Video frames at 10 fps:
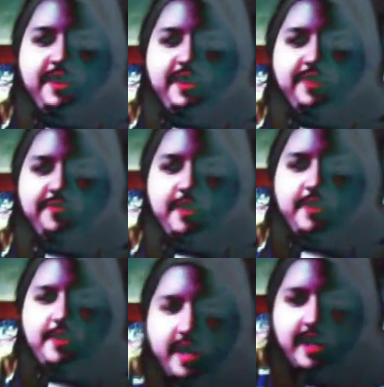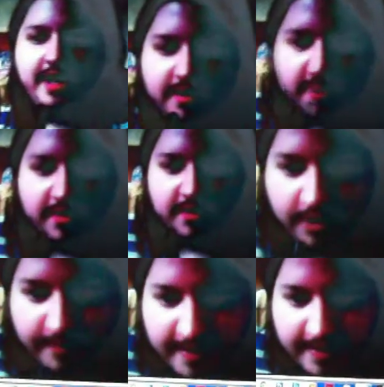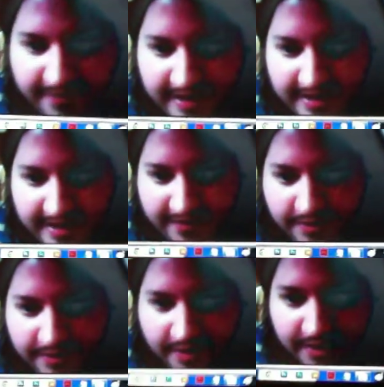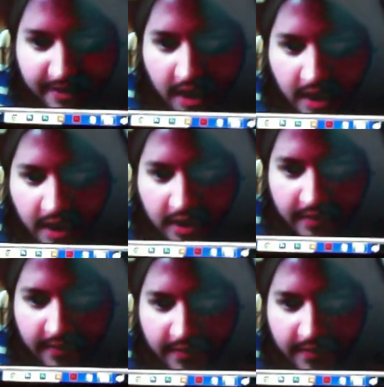hand. Or maybe it's just any 2 cards.